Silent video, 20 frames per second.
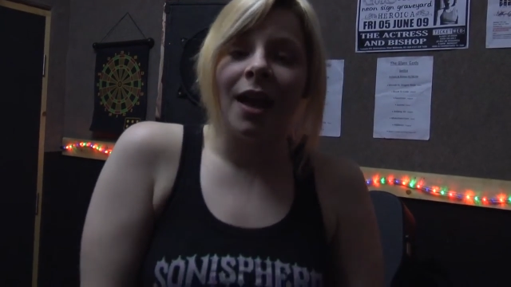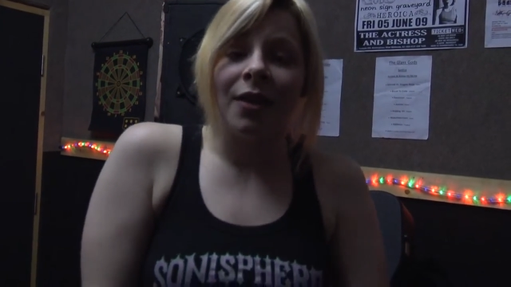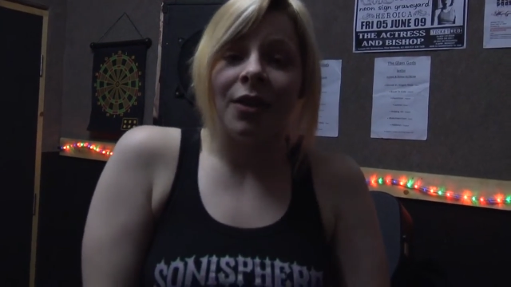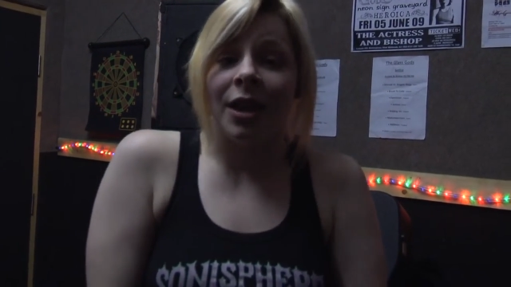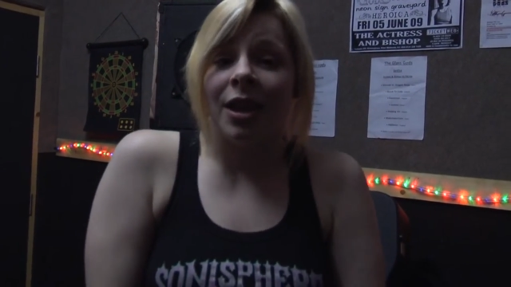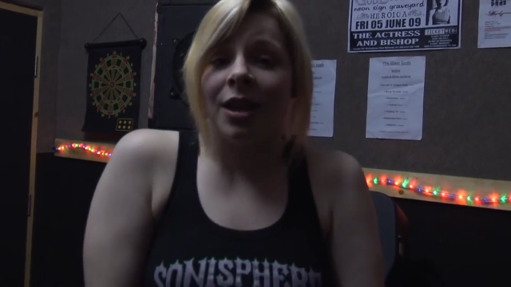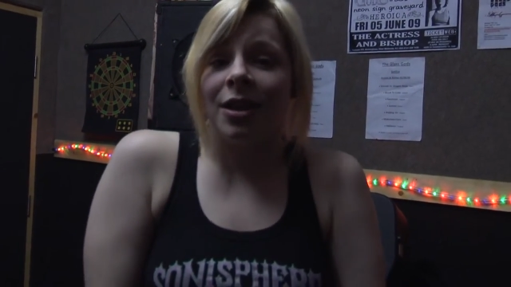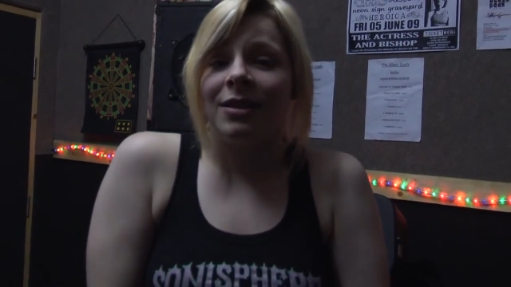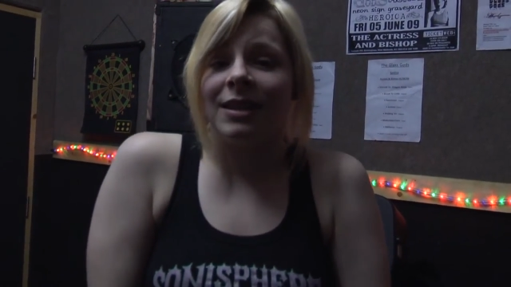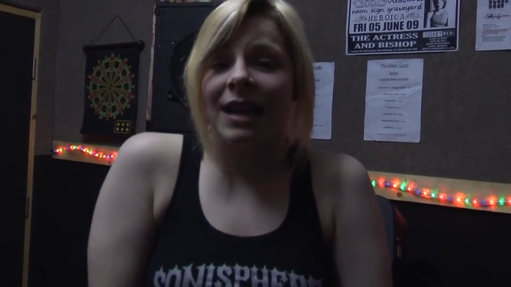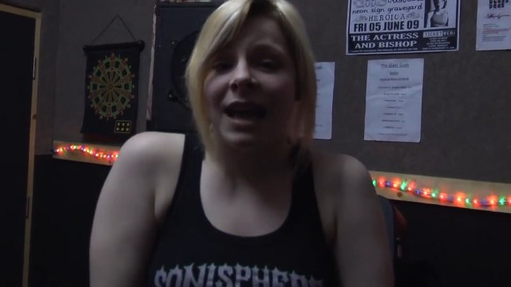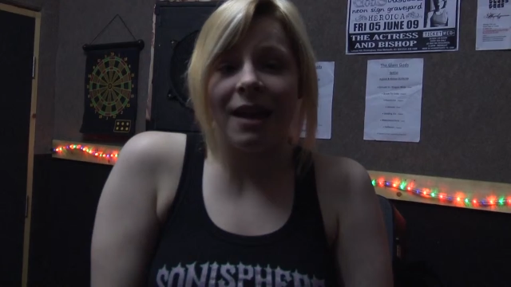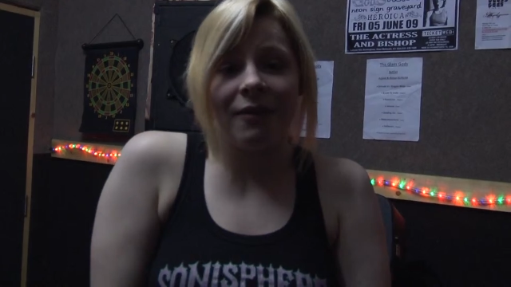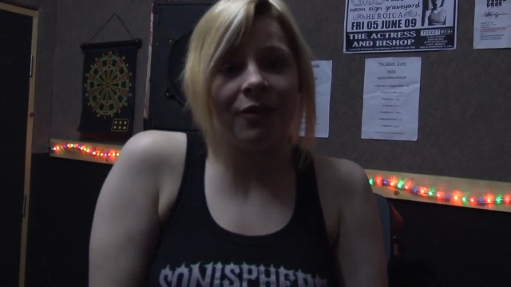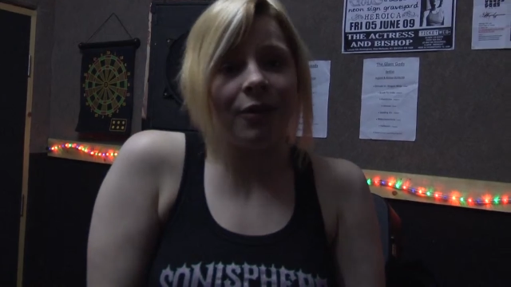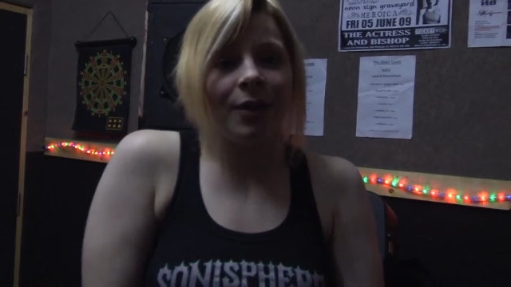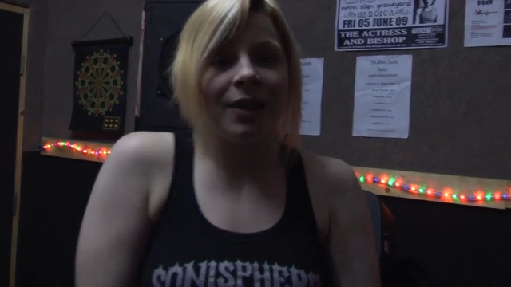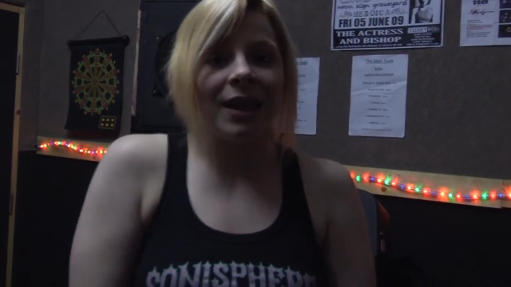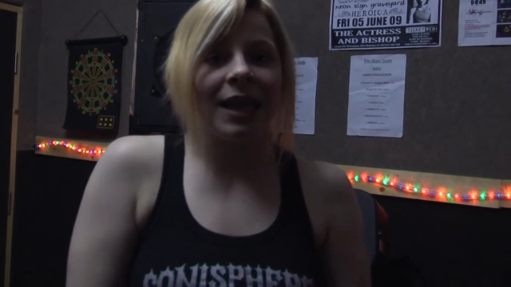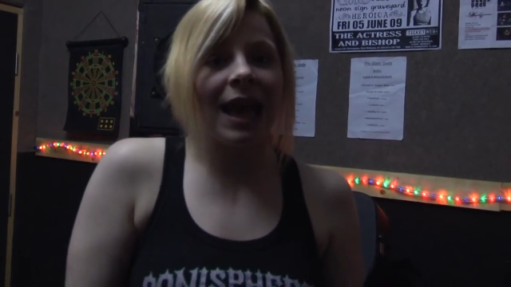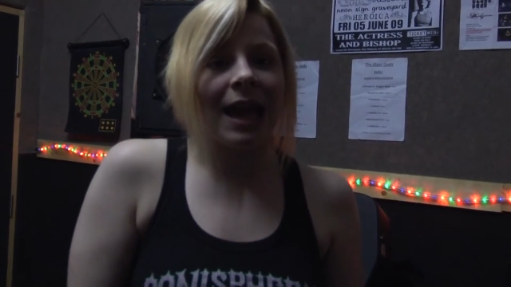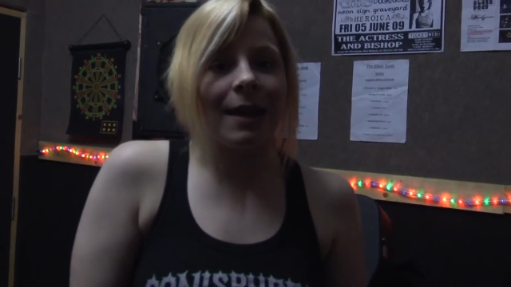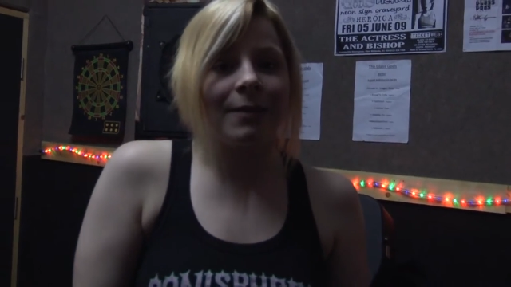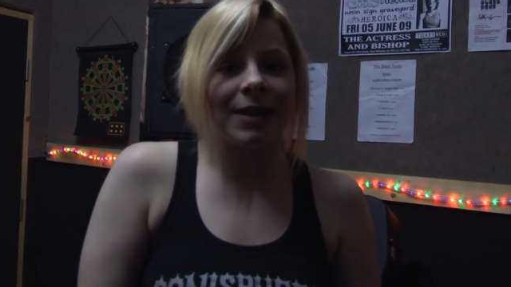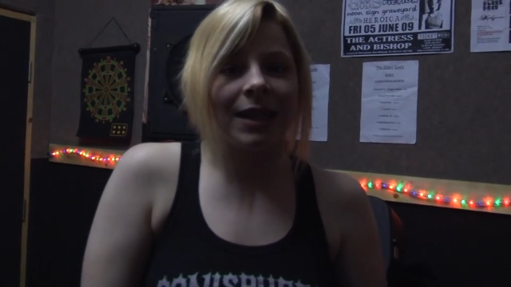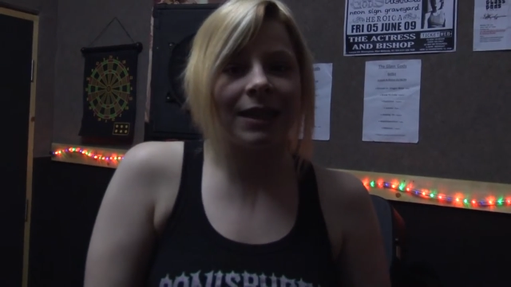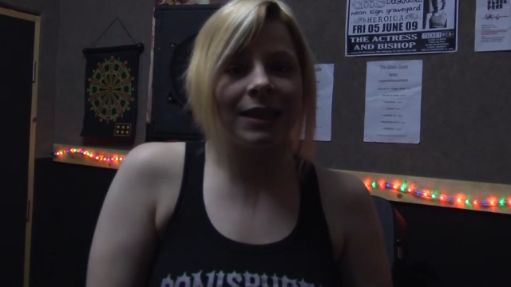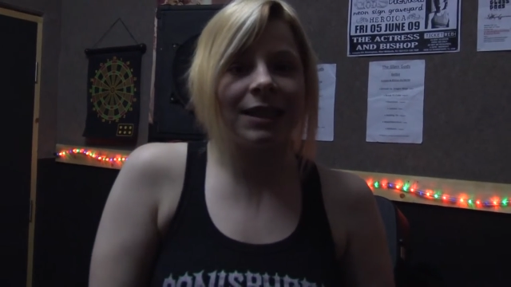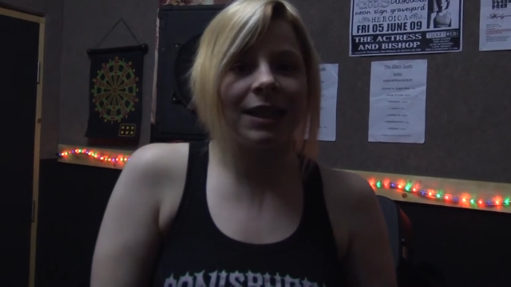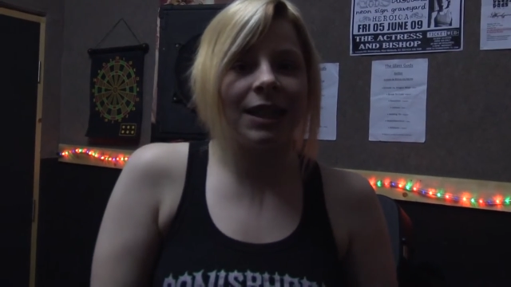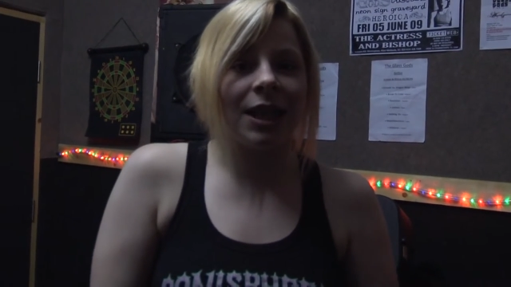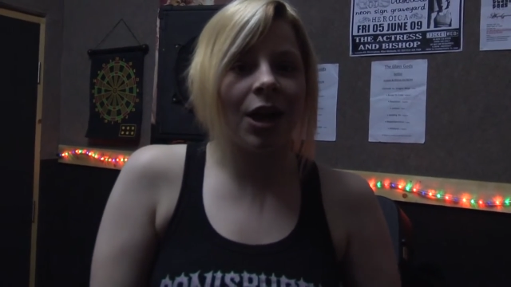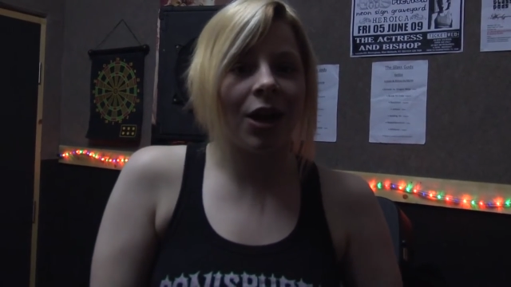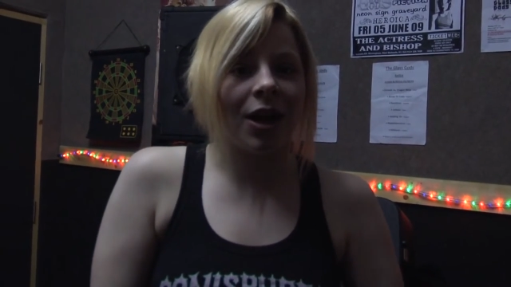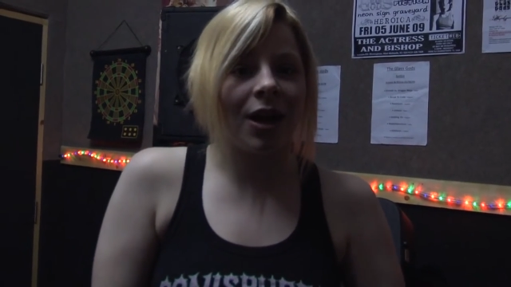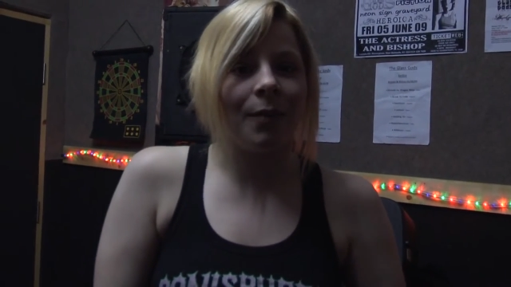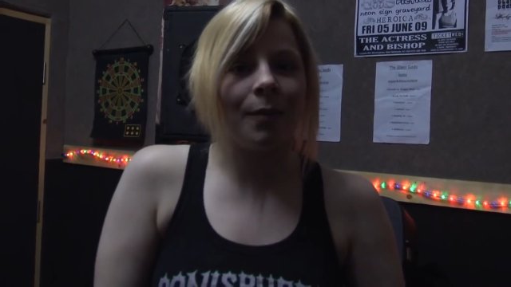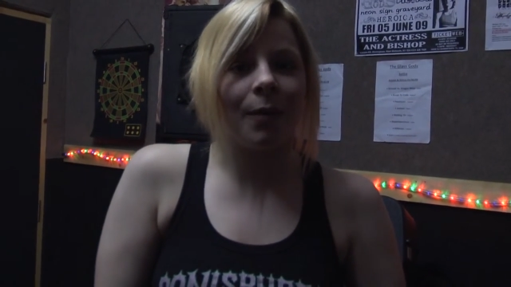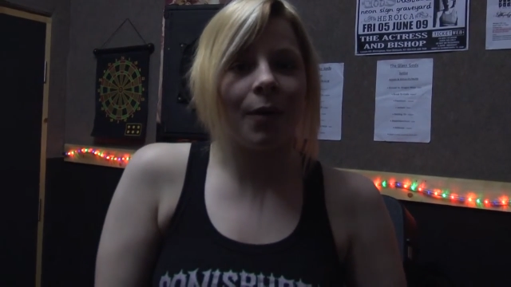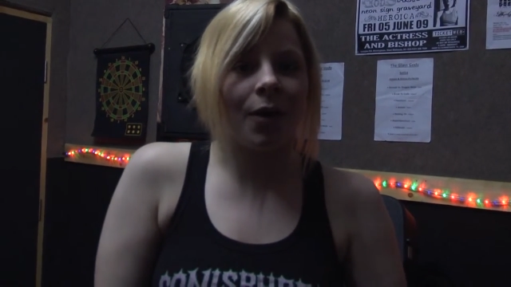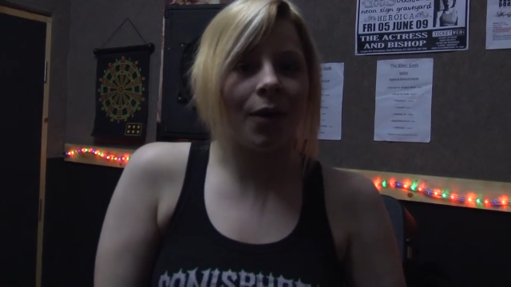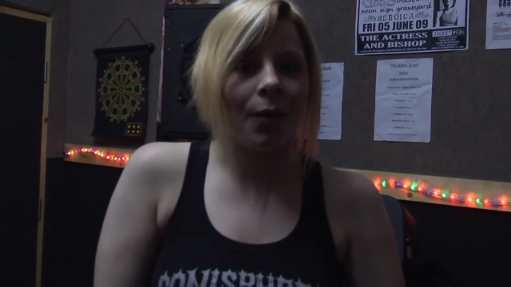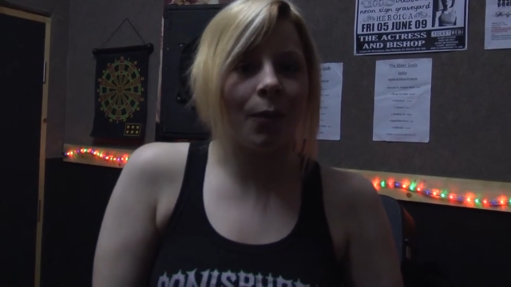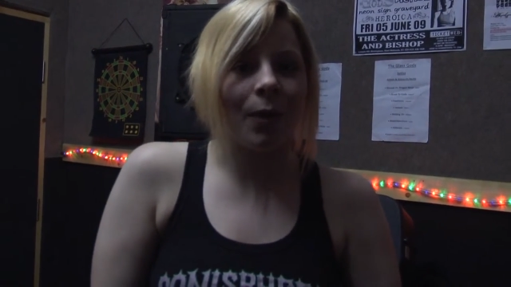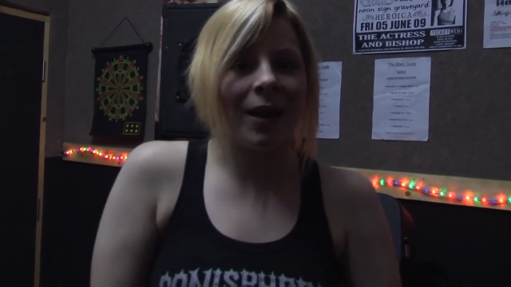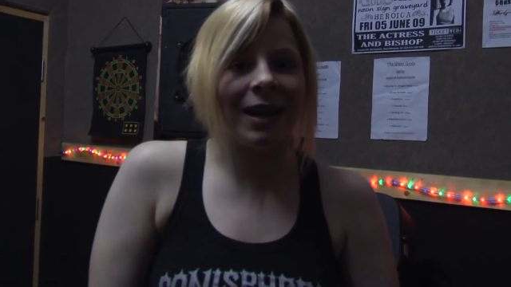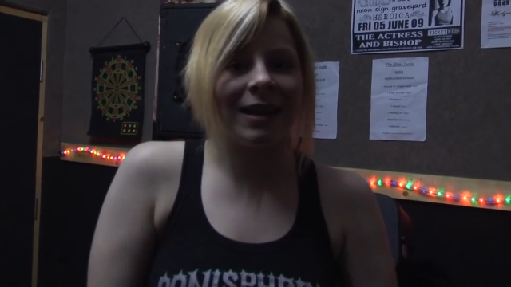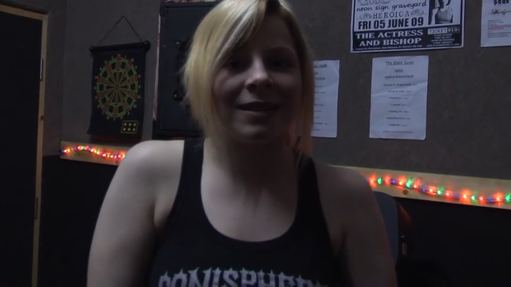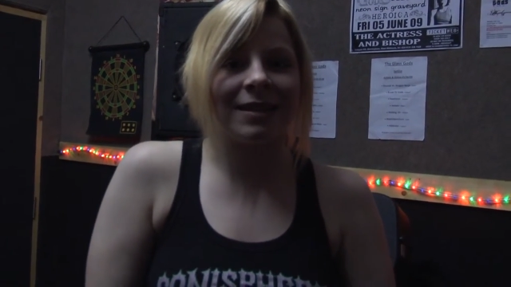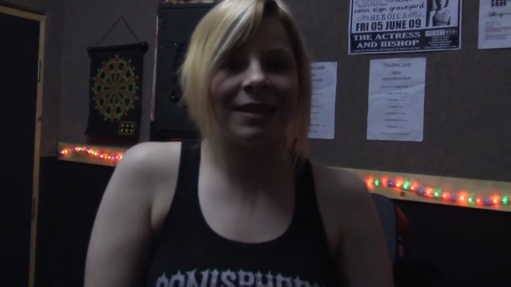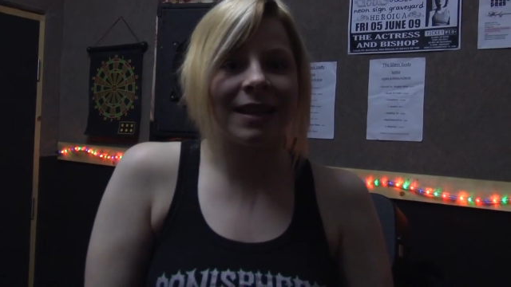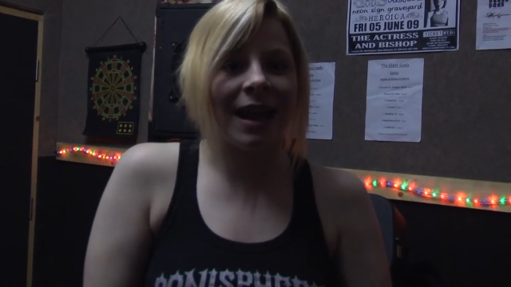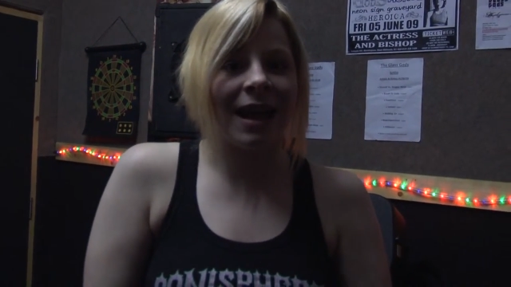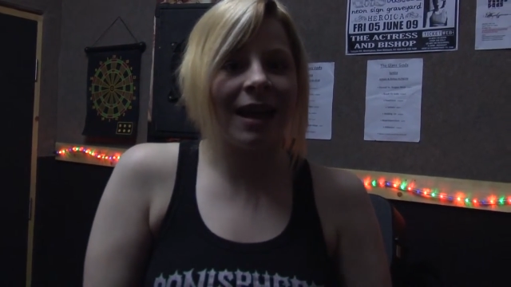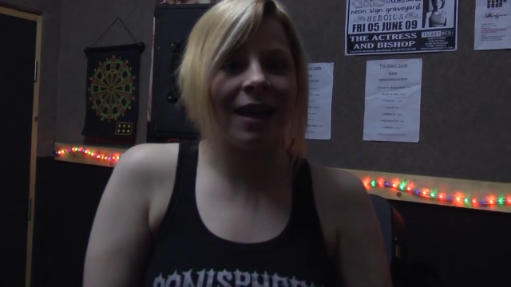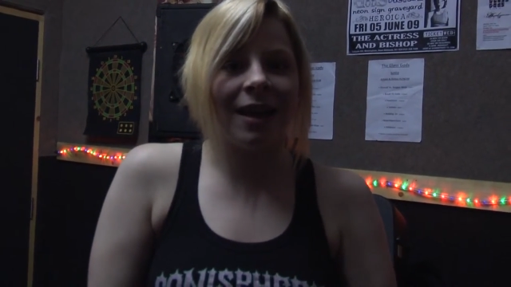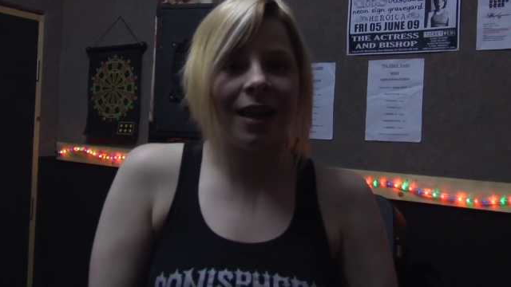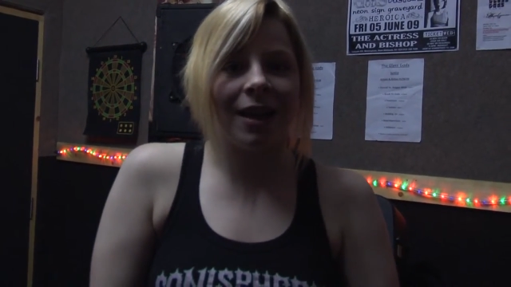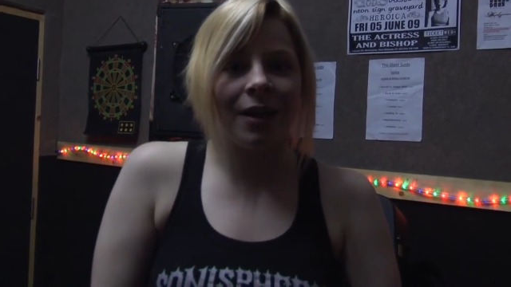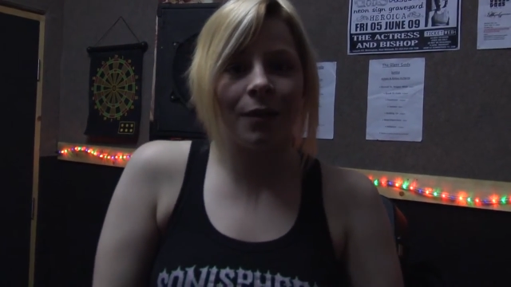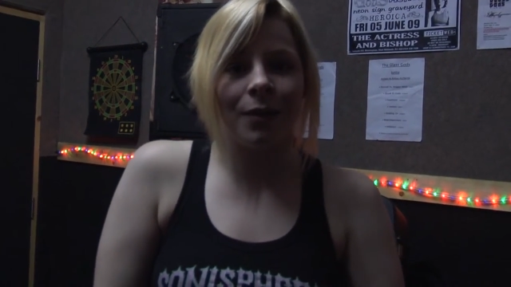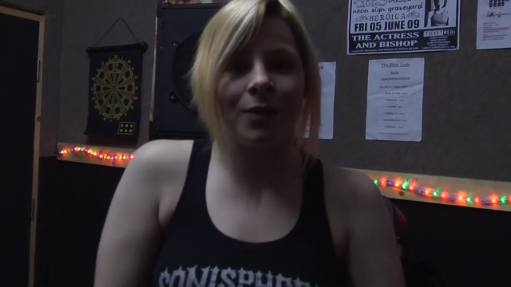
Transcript: Thank you to everyone that came down to the Island Bar on Wednesday. It